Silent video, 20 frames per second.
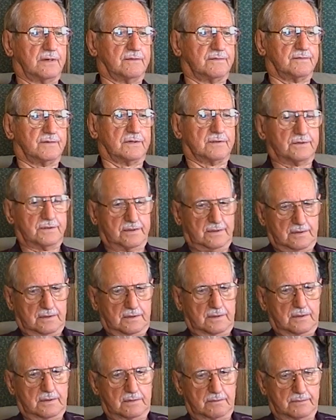off by,
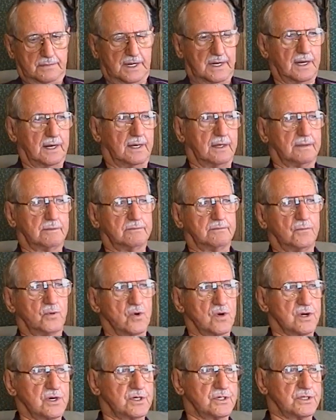by a
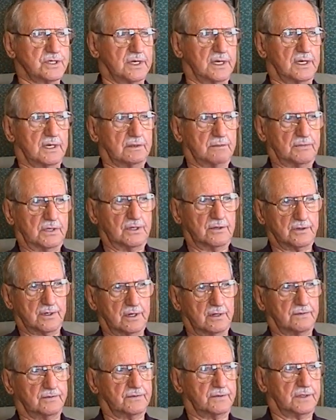mortar shell, blown
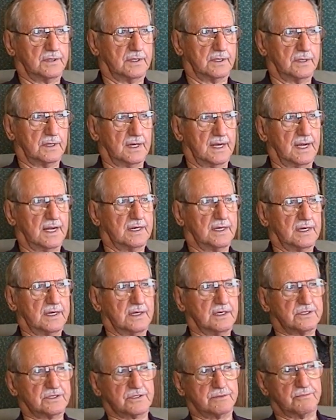off, mm-hmm. and landed
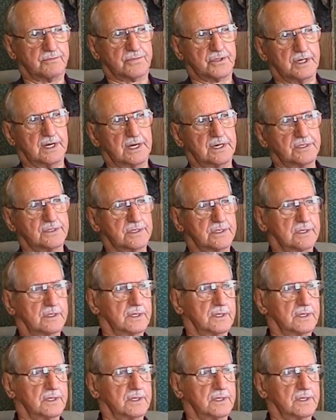in some brush.